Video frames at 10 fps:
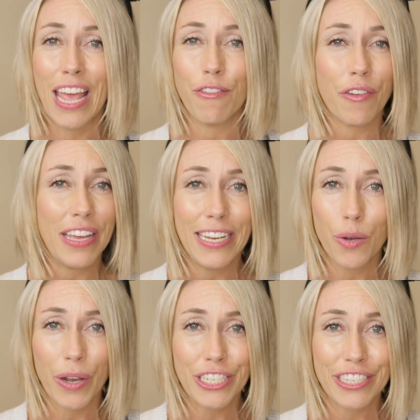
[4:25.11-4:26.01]
If you have any
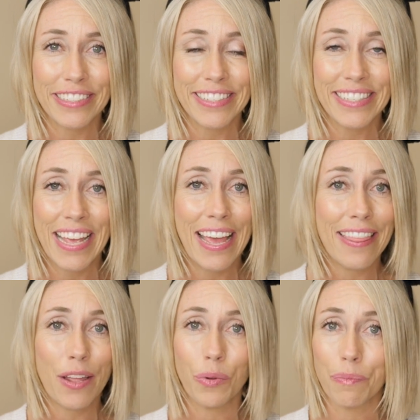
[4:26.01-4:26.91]
questions,
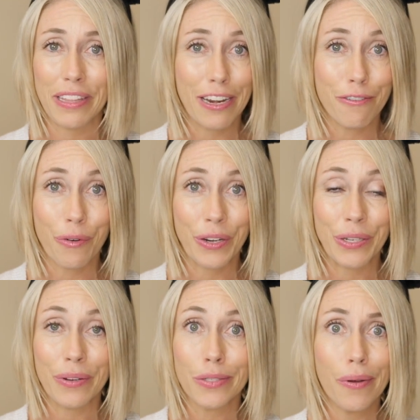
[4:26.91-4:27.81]
then we'll be there for
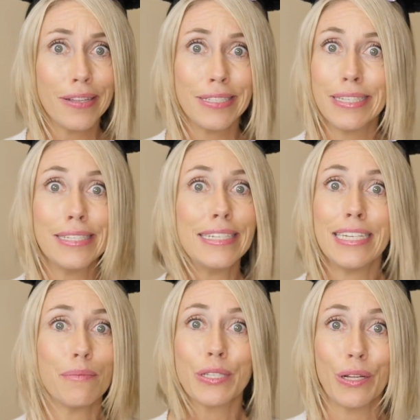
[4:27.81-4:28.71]
you, as well as Disney
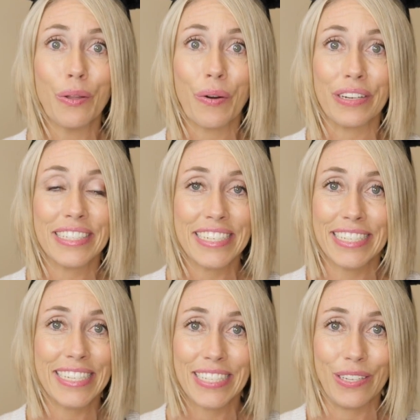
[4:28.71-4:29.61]
tips galore, such
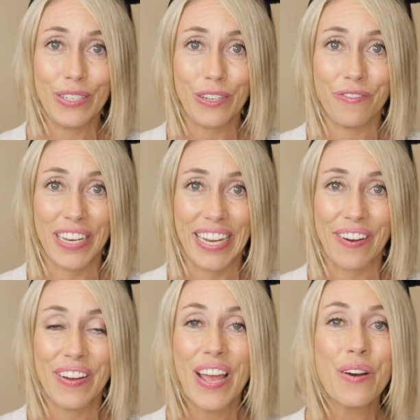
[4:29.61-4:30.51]
as this YouTube video.